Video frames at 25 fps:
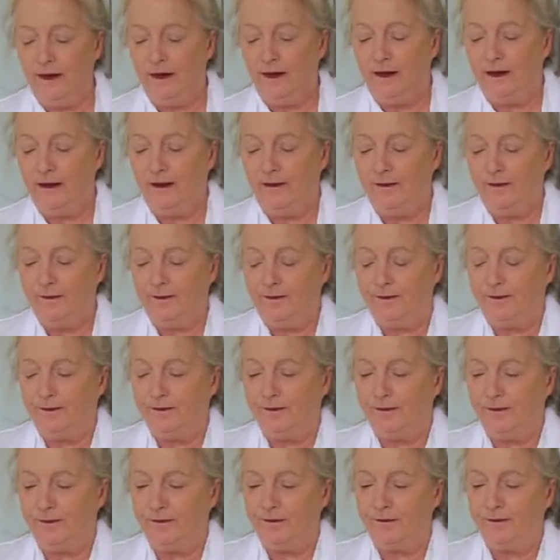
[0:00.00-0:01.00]

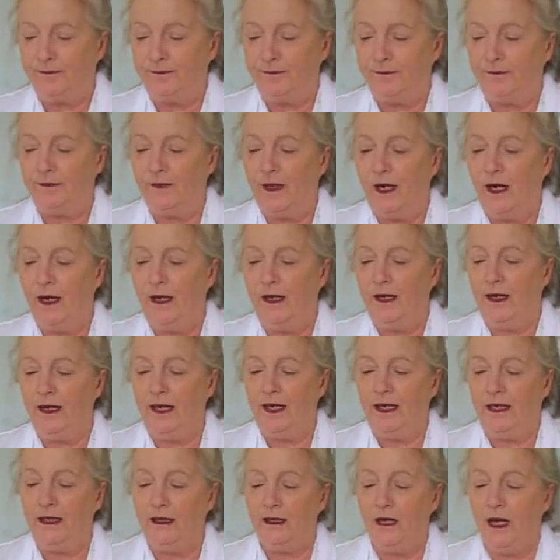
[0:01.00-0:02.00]

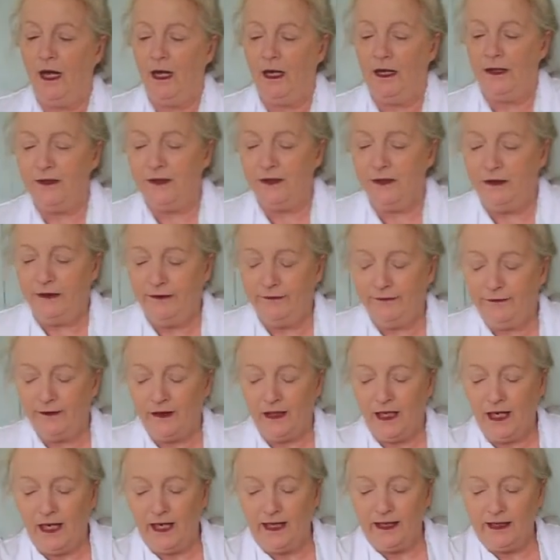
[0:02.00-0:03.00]
in a colander if you
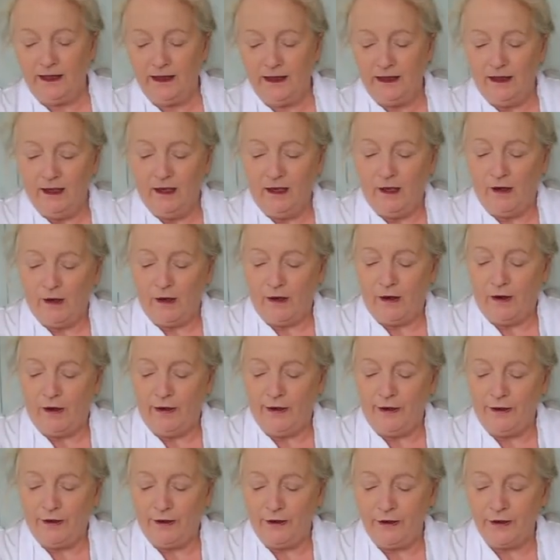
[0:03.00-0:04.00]
like, or
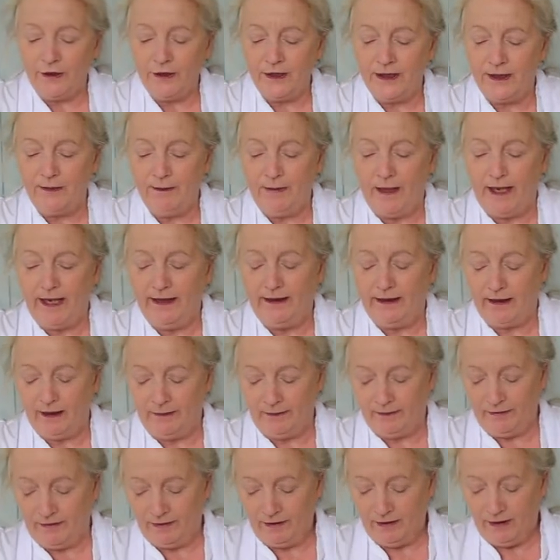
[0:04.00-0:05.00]
you can just pat
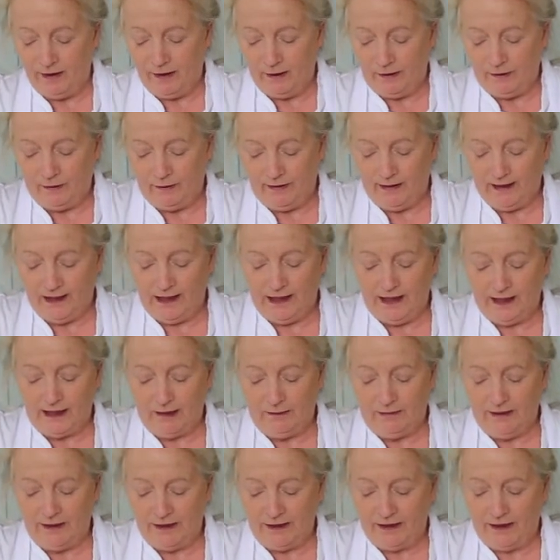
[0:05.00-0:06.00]
them with a little
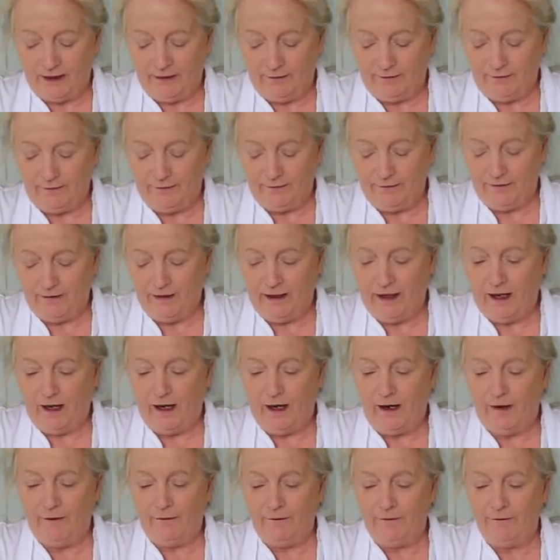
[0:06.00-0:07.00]
bit
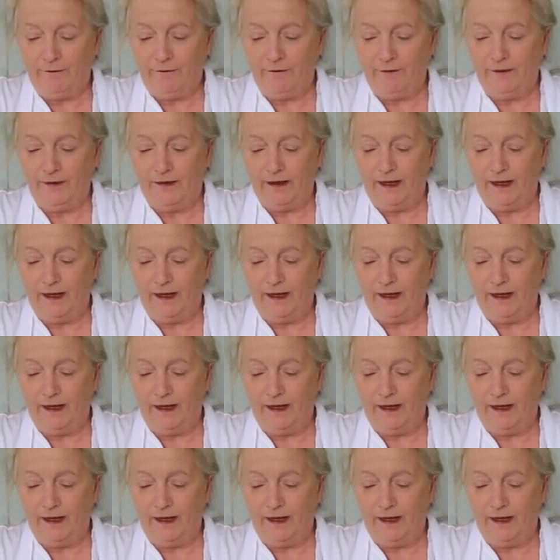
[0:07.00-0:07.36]
of